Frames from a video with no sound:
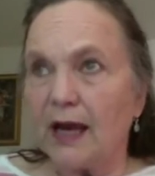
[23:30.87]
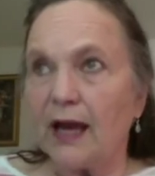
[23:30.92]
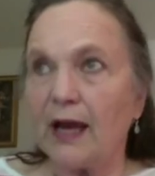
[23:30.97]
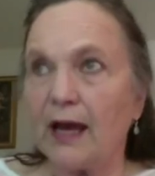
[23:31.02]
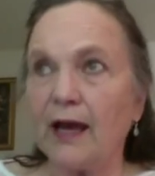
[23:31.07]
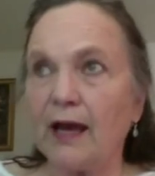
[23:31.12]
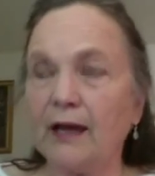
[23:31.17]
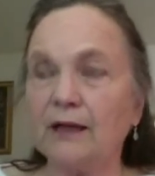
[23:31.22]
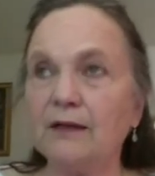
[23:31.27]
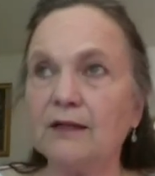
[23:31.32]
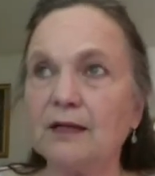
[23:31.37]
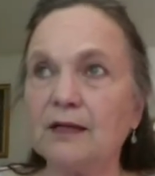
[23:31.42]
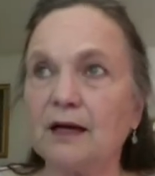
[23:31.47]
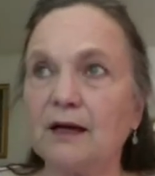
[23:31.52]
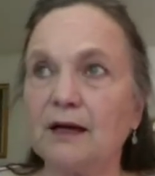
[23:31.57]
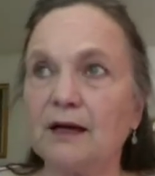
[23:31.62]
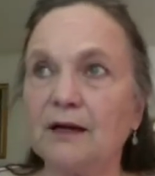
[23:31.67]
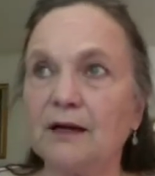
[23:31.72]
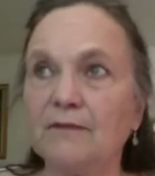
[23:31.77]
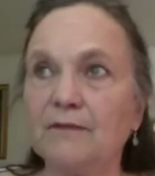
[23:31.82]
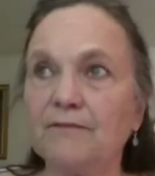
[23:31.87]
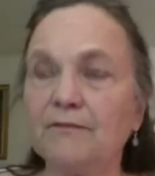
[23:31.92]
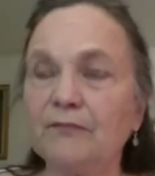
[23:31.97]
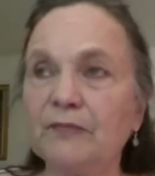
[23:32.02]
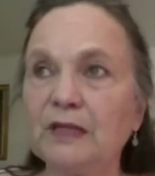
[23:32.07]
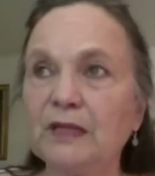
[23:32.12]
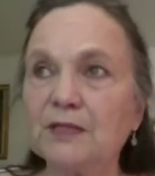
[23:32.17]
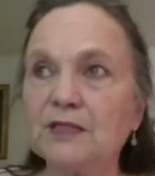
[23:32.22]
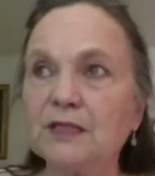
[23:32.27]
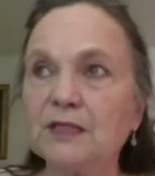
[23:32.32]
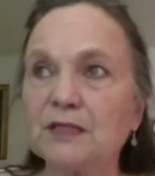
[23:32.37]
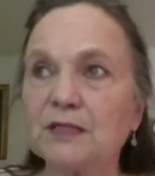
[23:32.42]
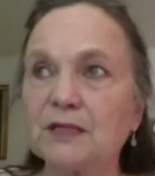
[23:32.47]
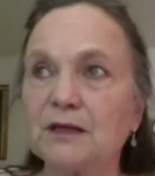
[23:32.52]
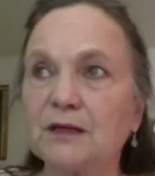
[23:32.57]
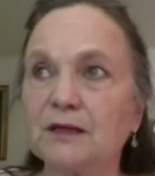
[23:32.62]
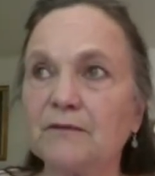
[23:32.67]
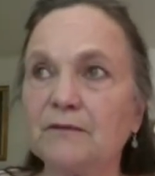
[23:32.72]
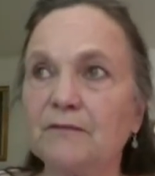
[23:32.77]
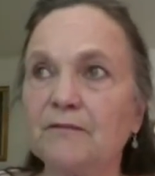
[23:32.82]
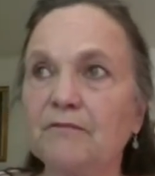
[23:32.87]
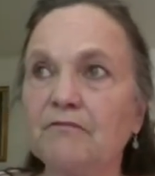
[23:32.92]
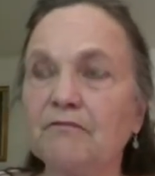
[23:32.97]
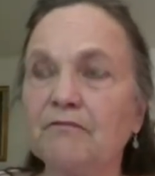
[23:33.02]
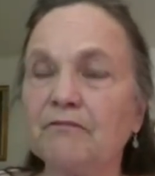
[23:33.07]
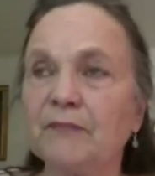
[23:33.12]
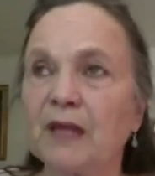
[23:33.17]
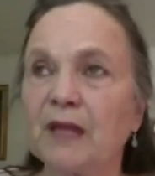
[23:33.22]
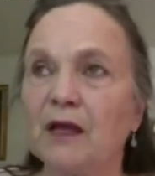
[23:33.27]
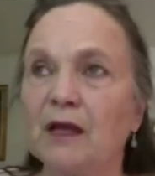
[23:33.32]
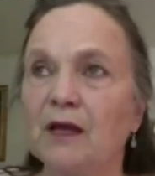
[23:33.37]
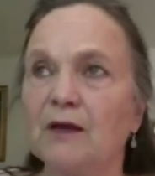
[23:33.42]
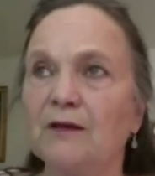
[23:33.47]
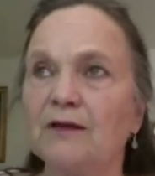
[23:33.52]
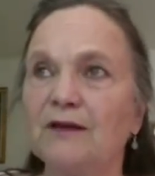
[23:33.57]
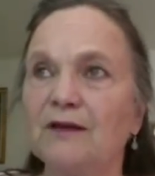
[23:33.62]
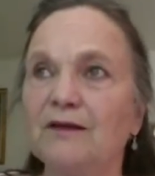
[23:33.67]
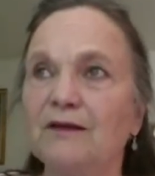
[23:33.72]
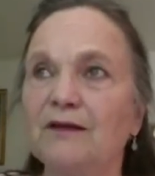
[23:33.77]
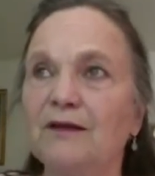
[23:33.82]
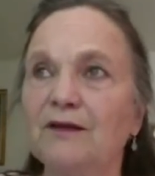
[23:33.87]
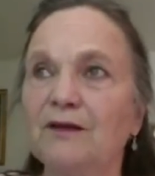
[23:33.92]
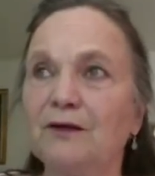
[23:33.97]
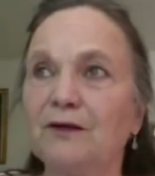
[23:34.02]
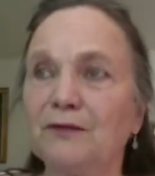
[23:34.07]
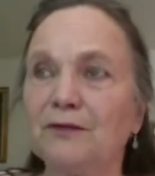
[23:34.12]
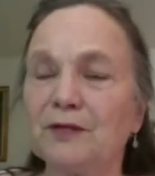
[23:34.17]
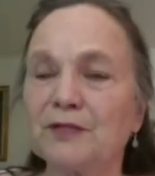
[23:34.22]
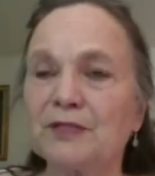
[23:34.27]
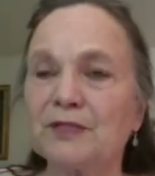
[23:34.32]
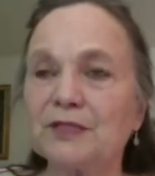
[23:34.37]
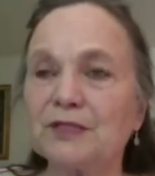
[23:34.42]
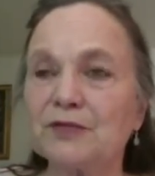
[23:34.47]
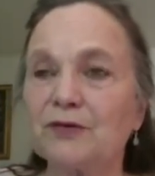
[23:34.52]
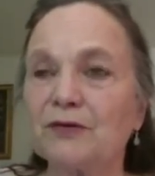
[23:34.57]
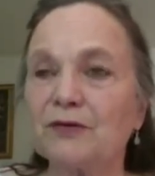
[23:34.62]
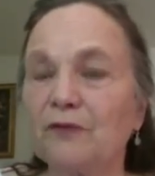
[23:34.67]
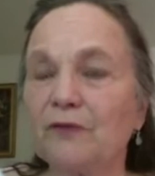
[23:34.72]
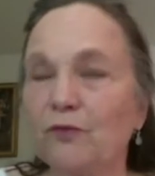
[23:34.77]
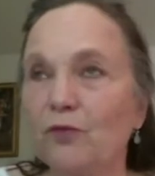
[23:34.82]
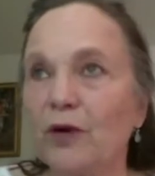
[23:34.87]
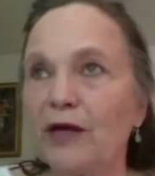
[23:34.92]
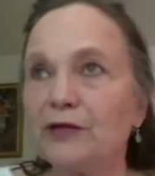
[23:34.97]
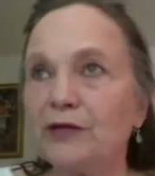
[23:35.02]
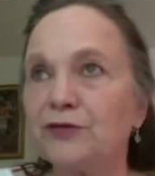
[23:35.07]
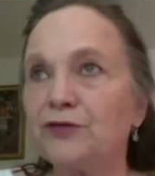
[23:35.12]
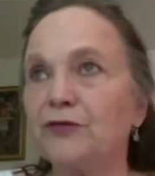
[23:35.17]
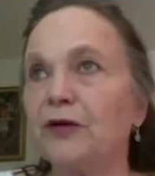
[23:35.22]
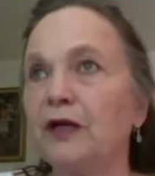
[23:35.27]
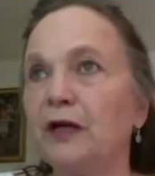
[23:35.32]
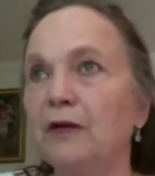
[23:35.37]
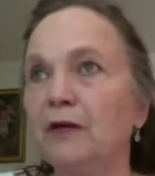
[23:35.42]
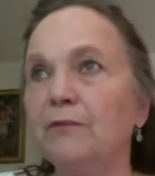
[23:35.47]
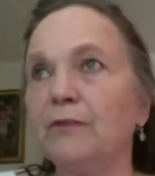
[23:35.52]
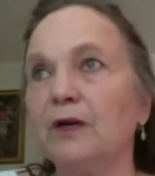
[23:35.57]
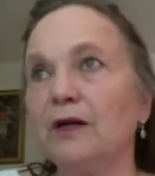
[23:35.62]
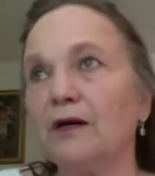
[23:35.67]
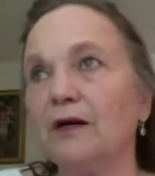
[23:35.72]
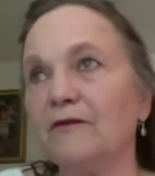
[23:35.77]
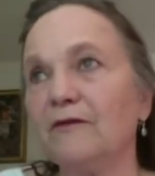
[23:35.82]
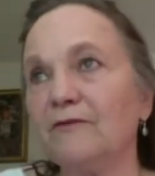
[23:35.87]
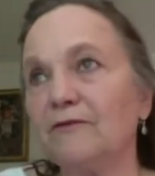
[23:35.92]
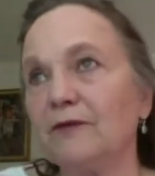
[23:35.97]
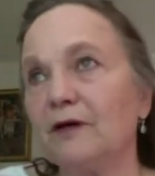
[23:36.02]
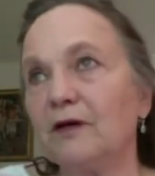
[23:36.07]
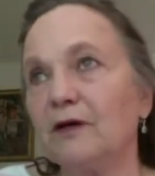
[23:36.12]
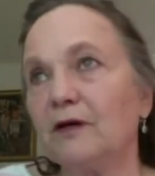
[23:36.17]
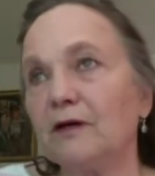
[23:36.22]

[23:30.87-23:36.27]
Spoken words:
And this is a, you know, this is sort of a wet dream of